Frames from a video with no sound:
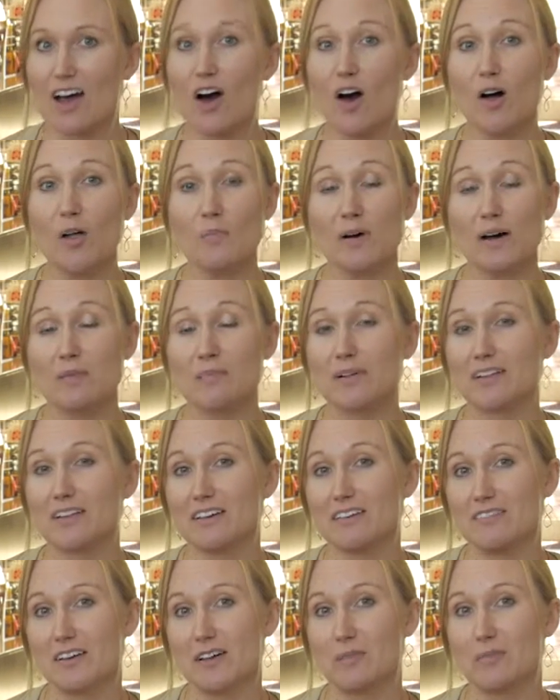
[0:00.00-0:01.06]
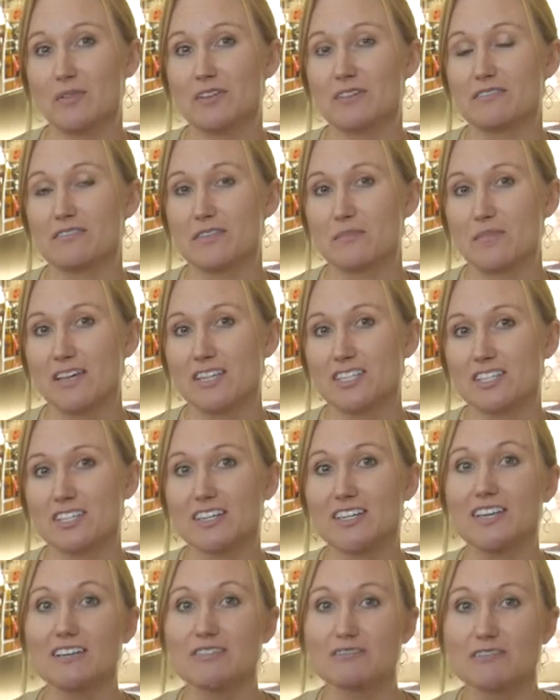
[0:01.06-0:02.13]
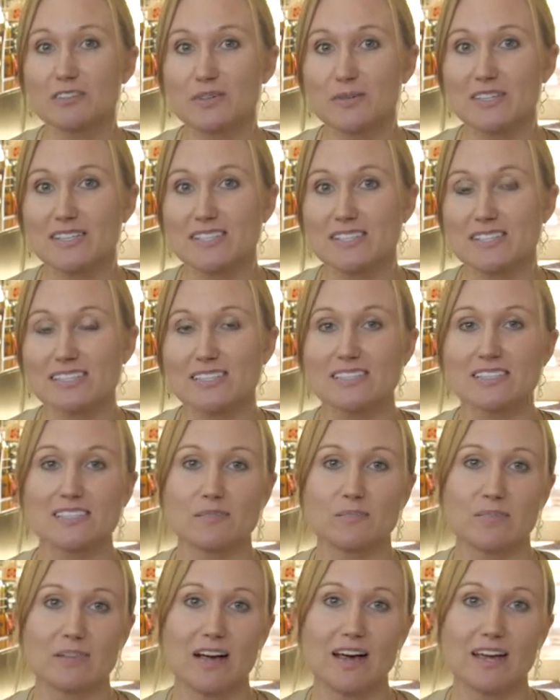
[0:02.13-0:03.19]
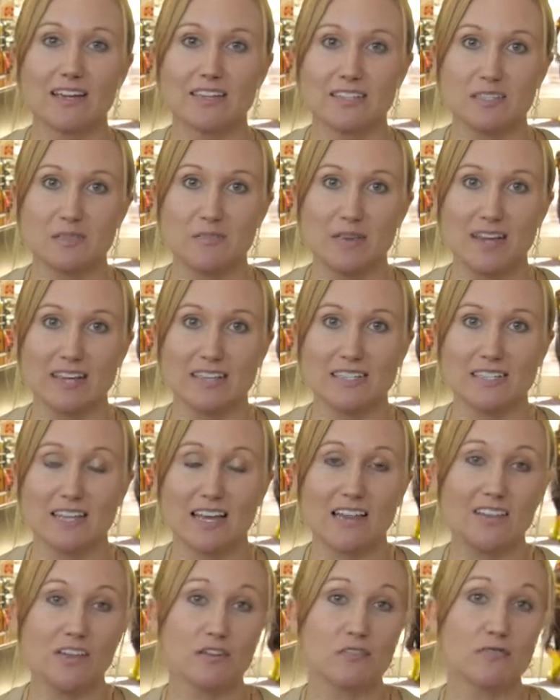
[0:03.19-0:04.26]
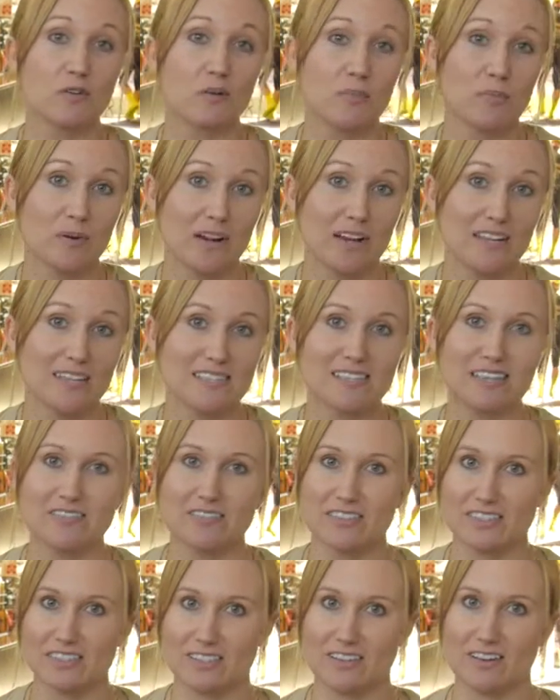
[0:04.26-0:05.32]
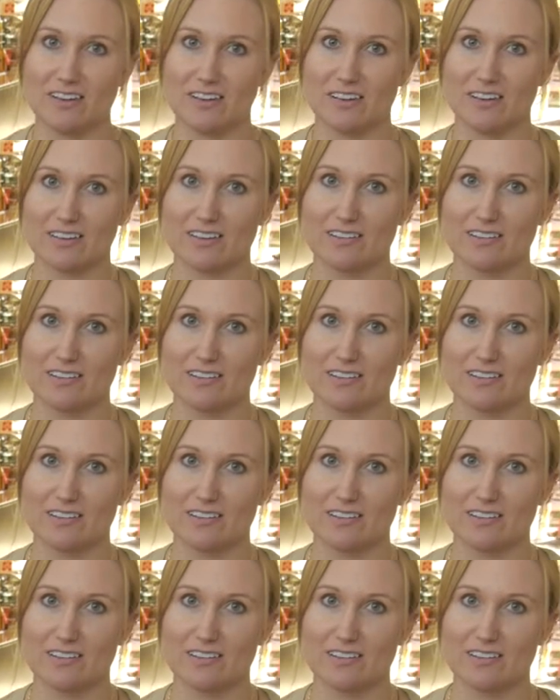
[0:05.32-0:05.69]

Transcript: All publicly available information influences the supply and demand and therefore price of the stock.